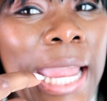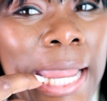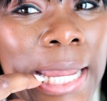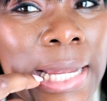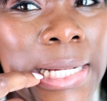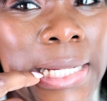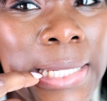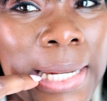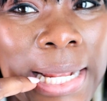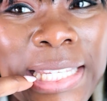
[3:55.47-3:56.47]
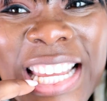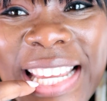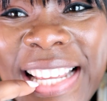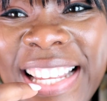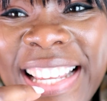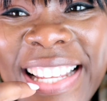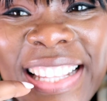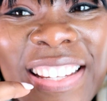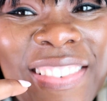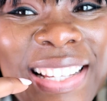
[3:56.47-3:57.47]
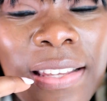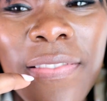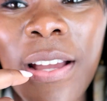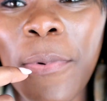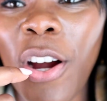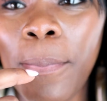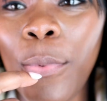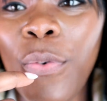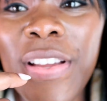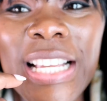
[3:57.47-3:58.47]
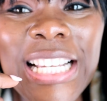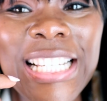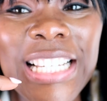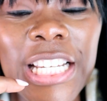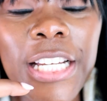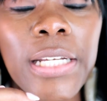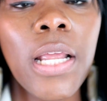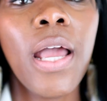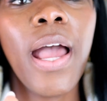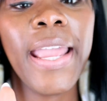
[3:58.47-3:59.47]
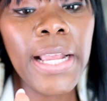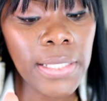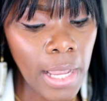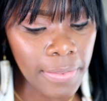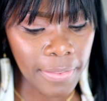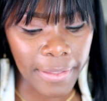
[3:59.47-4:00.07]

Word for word: And so that's it. The rest of them are moving good. Here's the other